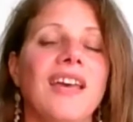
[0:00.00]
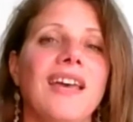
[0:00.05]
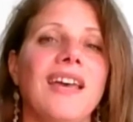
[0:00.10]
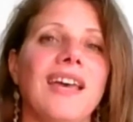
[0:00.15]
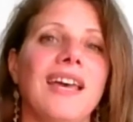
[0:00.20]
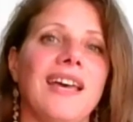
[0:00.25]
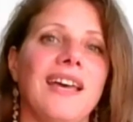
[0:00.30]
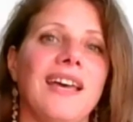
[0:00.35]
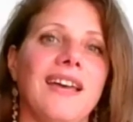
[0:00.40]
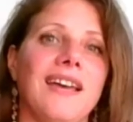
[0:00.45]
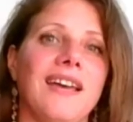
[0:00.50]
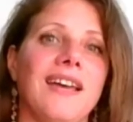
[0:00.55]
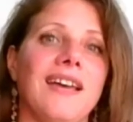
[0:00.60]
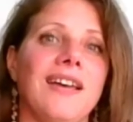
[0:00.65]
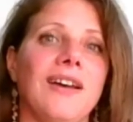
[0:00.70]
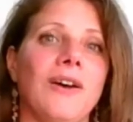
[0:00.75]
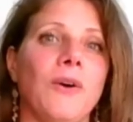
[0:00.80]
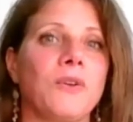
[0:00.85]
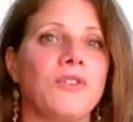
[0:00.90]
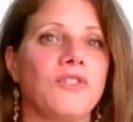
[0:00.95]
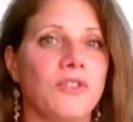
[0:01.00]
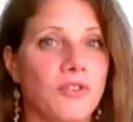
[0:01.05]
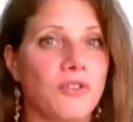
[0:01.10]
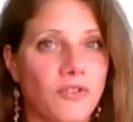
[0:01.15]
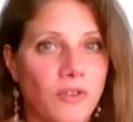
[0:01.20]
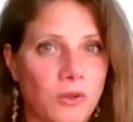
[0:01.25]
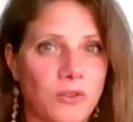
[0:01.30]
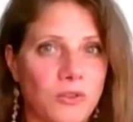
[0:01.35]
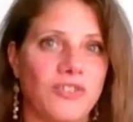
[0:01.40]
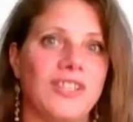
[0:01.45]
uh, also
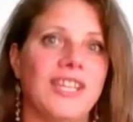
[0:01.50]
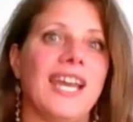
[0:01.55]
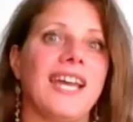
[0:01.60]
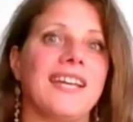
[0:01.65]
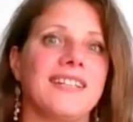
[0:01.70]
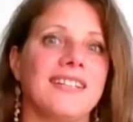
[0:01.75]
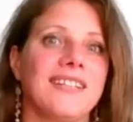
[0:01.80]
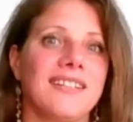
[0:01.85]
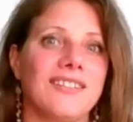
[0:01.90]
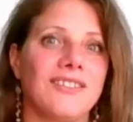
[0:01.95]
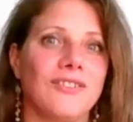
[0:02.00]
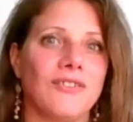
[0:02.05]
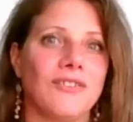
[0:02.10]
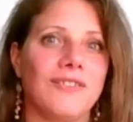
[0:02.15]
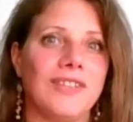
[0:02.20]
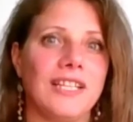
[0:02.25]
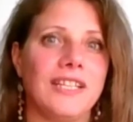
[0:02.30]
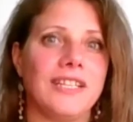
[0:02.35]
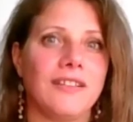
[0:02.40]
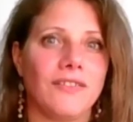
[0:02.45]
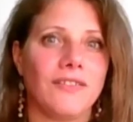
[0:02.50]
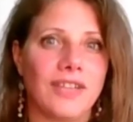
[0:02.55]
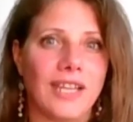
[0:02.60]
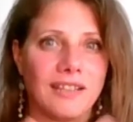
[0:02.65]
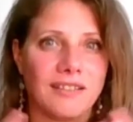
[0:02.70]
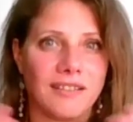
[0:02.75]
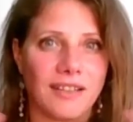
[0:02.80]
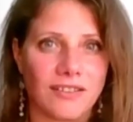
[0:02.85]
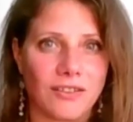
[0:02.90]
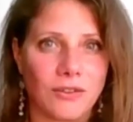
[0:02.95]
grow together to really
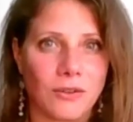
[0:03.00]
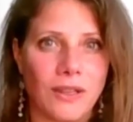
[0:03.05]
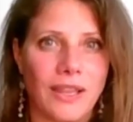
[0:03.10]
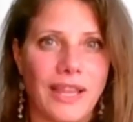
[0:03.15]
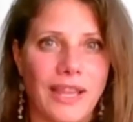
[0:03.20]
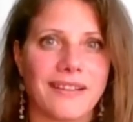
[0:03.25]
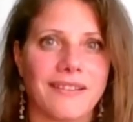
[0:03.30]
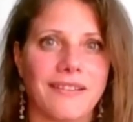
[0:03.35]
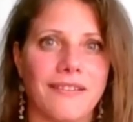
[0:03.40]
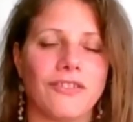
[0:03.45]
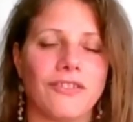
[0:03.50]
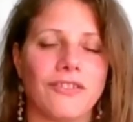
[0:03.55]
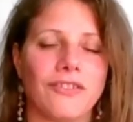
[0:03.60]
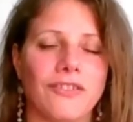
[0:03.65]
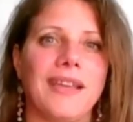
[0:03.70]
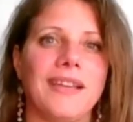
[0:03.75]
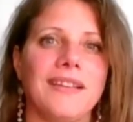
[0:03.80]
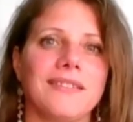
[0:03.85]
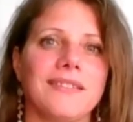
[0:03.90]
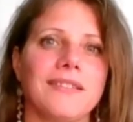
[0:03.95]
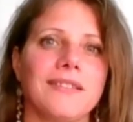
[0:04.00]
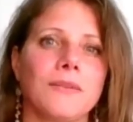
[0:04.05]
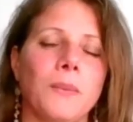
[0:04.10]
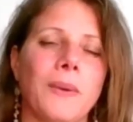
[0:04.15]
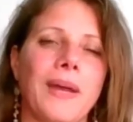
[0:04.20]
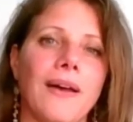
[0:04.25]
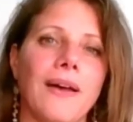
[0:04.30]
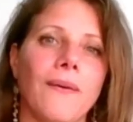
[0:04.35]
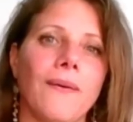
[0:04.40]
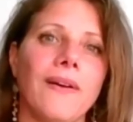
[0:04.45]
create that collective space as
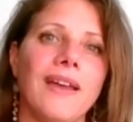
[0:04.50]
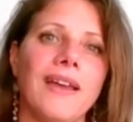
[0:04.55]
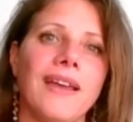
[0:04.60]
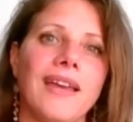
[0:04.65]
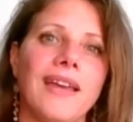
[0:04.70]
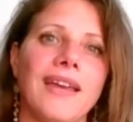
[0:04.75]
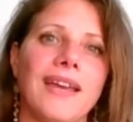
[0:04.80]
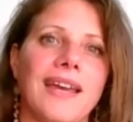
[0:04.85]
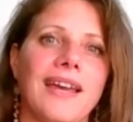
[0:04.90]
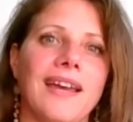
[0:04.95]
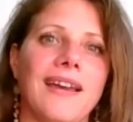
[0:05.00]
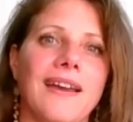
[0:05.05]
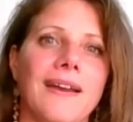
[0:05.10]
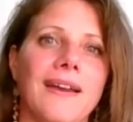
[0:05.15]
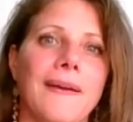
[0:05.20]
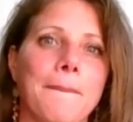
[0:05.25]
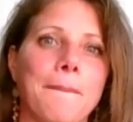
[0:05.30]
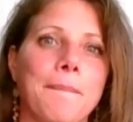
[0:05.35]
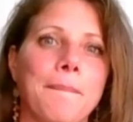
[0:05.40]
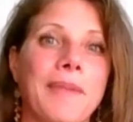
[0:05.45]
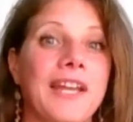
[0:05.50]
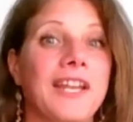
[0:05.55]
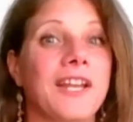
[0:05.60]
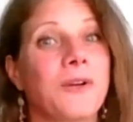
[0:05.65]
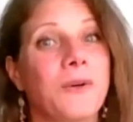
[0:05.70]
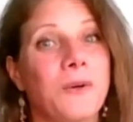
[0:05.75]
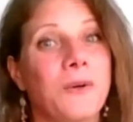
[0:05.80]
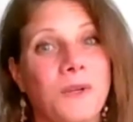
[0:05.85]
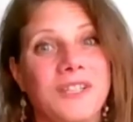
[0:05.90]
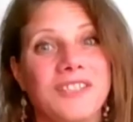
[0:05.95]
well. Um, and I
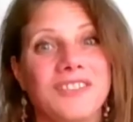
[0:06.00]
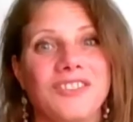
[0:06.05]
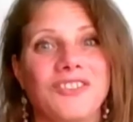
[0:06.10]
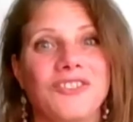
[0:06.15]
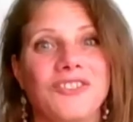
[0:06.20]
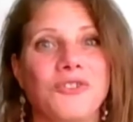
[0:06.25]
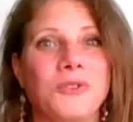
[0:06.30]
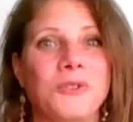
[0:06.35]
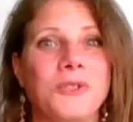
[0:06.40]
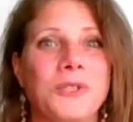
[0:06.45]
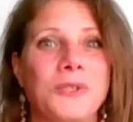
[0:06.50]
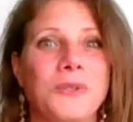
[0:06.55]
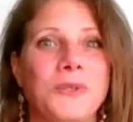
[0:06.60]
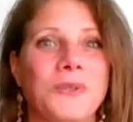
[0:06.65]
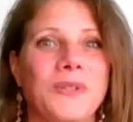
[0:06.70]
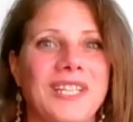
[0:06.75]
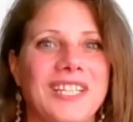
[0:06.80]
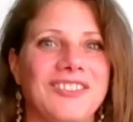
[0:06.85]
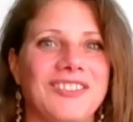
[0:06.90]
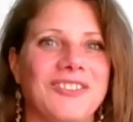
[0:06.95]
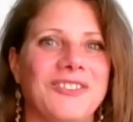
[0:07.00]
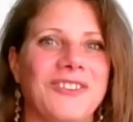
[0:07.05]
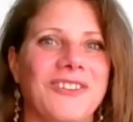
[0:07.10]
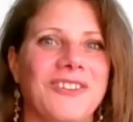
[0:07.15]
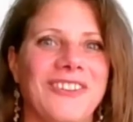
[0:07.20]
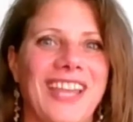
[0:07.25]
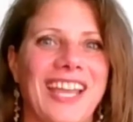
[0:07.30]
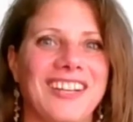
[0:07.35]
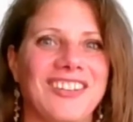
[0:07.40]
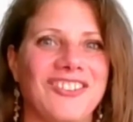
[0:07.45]
call it the True You
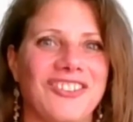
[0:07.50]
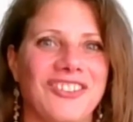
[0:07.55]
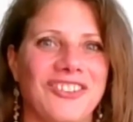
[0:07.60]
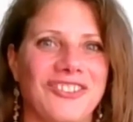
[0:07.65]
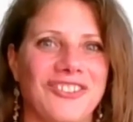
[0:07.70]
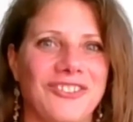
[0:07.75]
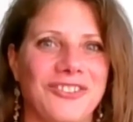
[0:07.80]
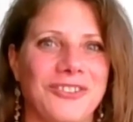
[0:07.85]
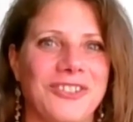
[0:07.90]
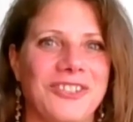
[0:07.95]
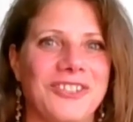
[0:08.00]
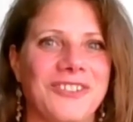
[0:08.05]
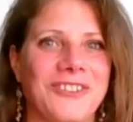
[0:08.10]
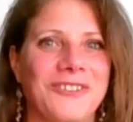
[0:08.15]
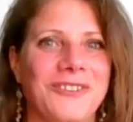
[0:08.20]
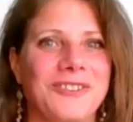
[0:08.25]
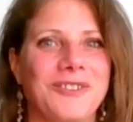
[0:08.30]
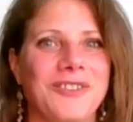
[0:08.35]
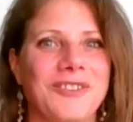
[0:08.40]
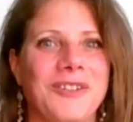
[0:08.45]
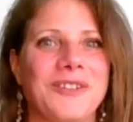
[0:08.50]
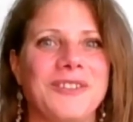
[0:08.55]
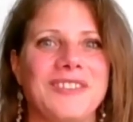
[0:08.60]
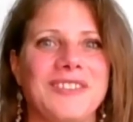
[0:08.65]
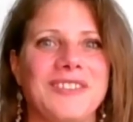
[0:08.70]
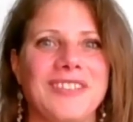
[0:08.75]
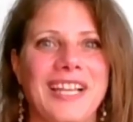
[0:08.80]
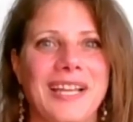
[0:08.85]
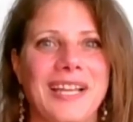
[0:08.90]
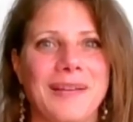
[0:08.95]
interconnection circle. So
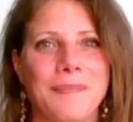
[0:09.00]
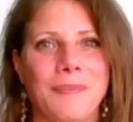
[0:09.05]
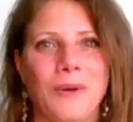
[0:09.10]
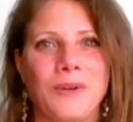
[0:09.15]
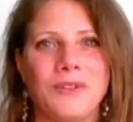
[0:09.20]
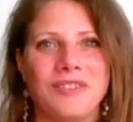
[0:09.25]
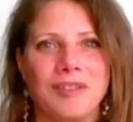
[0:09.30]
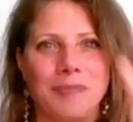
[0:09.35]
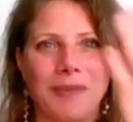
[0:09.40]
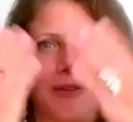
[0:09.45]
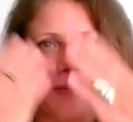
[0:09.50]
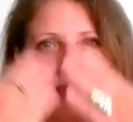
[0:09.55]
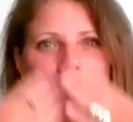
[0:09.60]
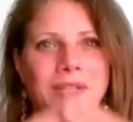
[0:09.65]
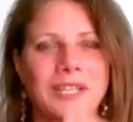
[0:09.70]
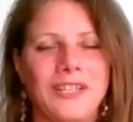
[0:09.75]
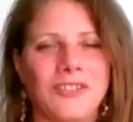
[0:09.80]
it's like both about being